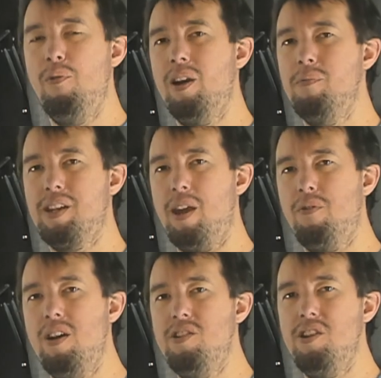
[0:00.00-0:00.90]
Welcome to Game
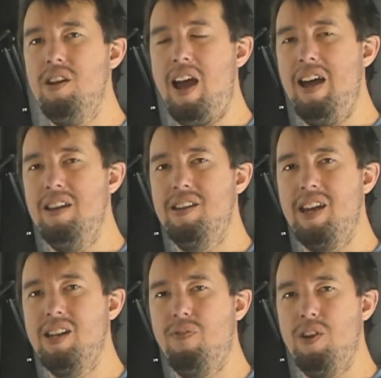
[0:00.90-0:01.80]
Creation, and
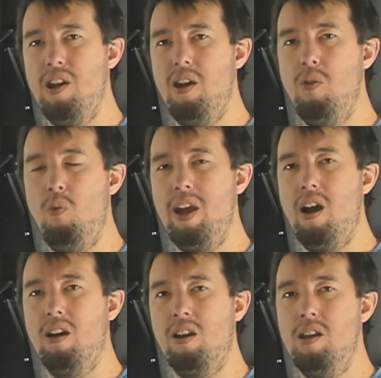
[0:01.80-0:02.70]
today's video we
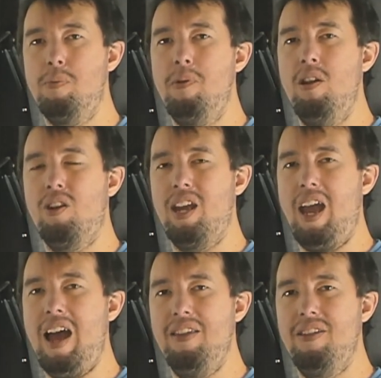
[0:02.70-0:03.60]
are going to be looking
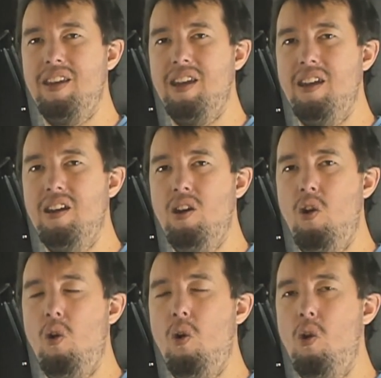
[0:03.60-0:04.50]
at the
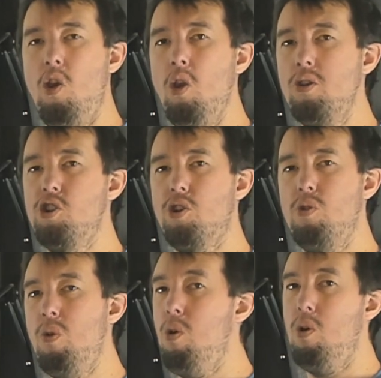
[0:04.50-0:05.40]

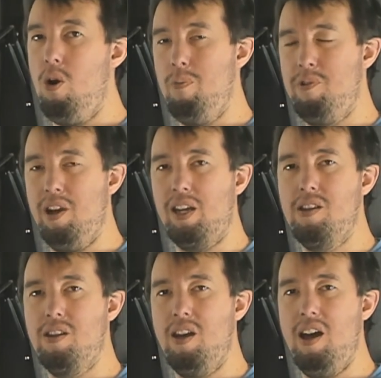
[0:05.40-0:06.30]
logical OR
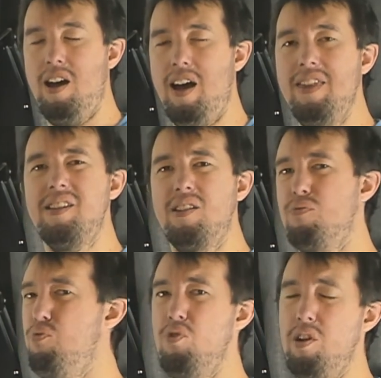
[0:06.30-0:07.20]
object, and this is
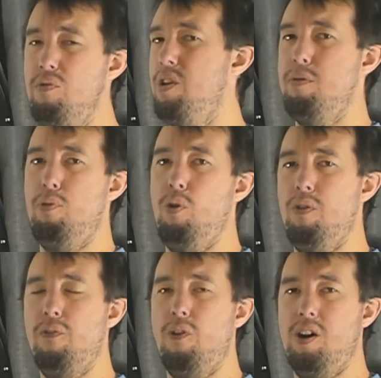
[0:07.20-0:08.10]
really
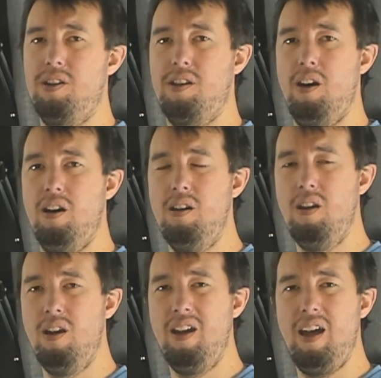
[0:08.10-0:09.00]
important for us to
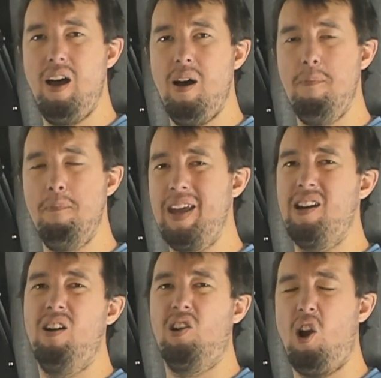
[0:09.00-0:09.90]

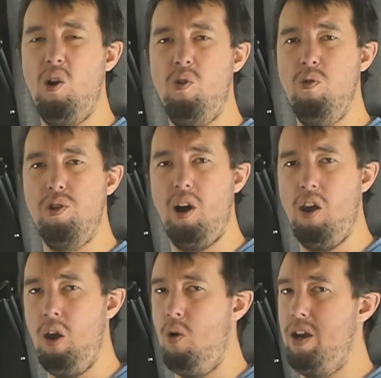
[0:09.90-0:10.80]
make our code a
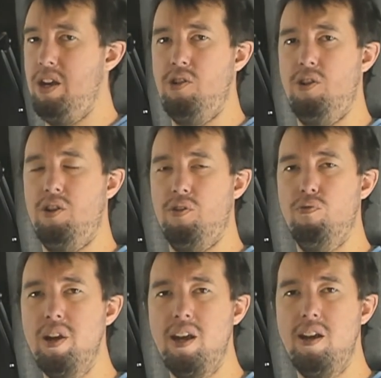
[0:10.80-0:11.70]
lot easier to
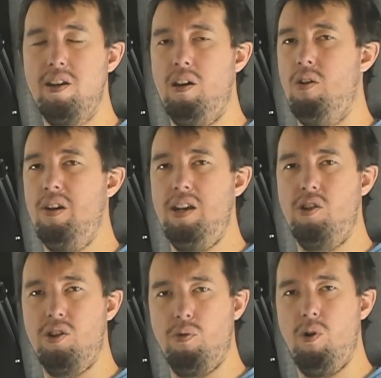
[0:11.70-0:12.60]
read, a lot
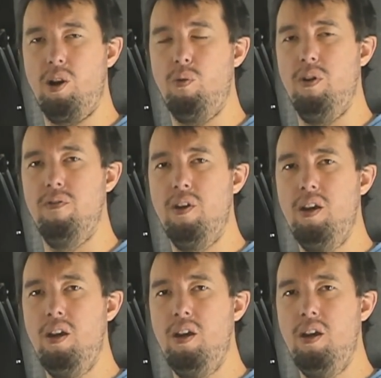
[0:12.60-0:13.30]
easier to work with.